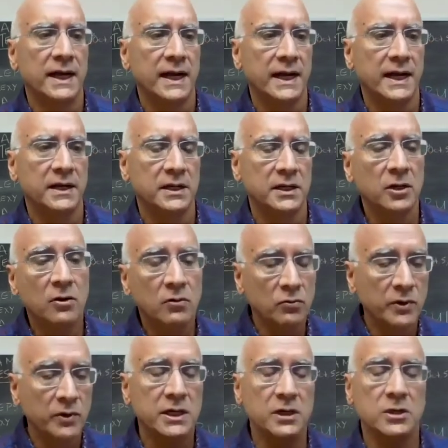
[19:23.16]
And
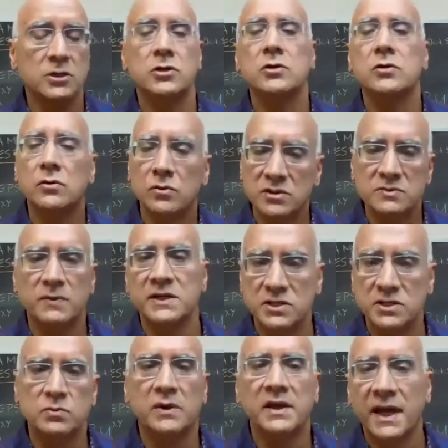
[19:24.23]
we can do as much
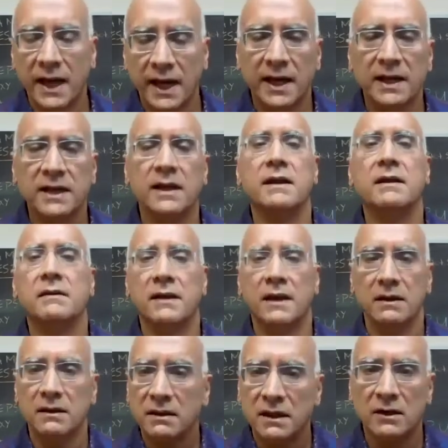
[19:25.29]
as we can
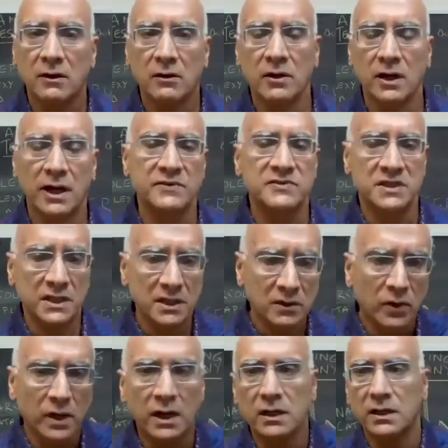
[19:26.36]
in our lives and eat
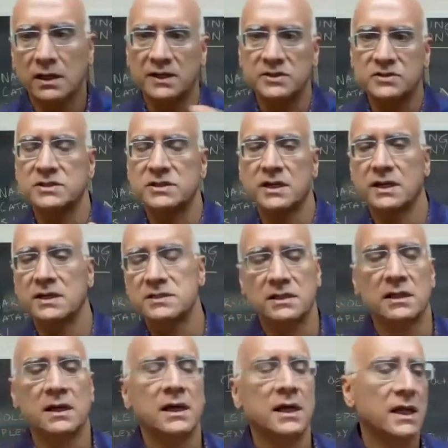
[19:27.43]
well and exercise
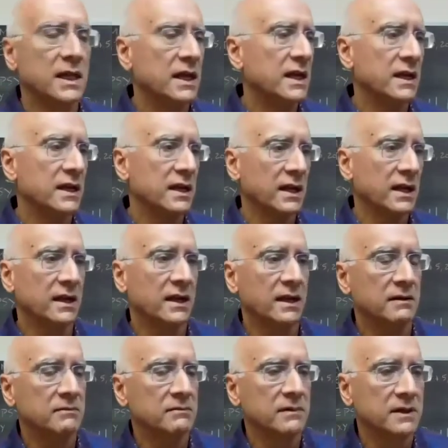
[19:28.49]
and
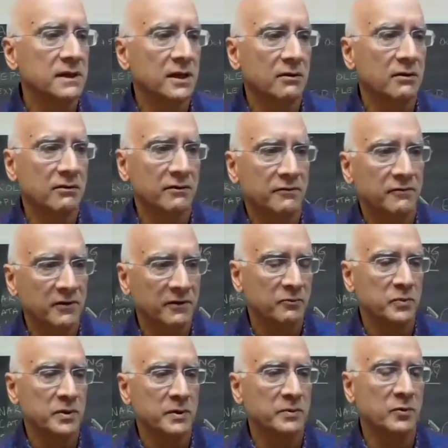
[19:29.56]
if
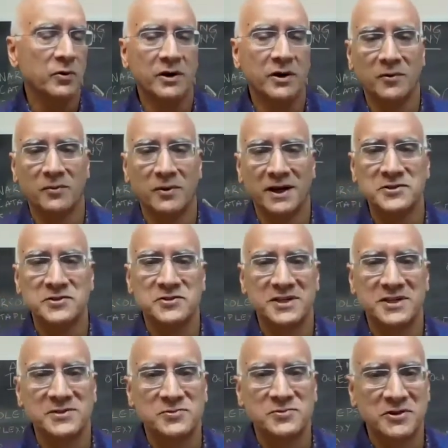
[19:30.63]
people want to know my
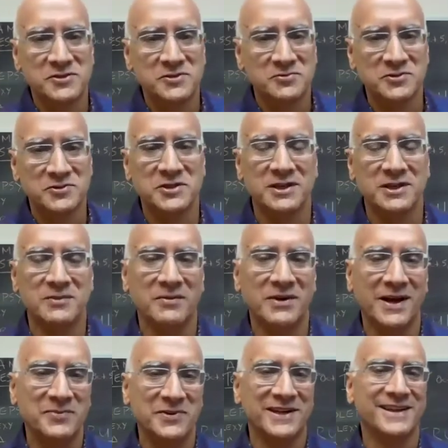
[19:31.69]
exercise regime, I'm
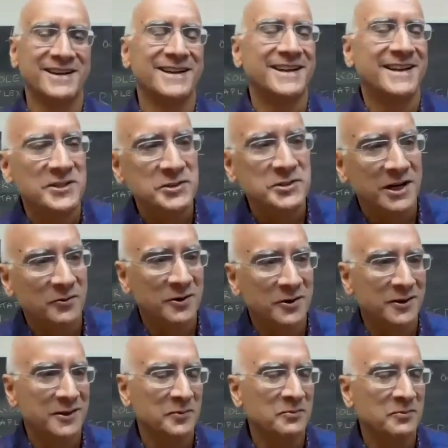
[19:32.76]
happy to share it
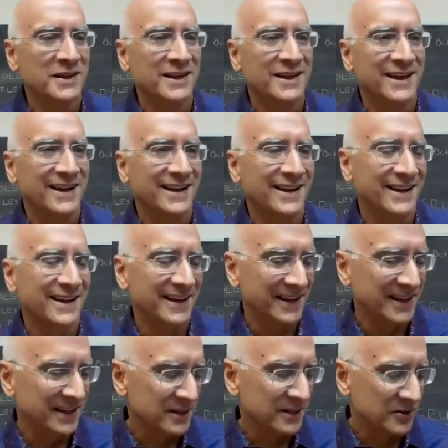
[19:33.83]
with them.
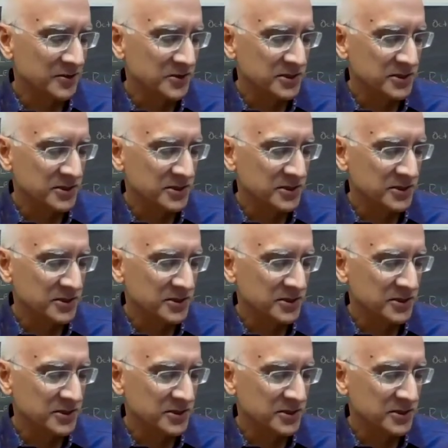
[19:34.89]
Dr.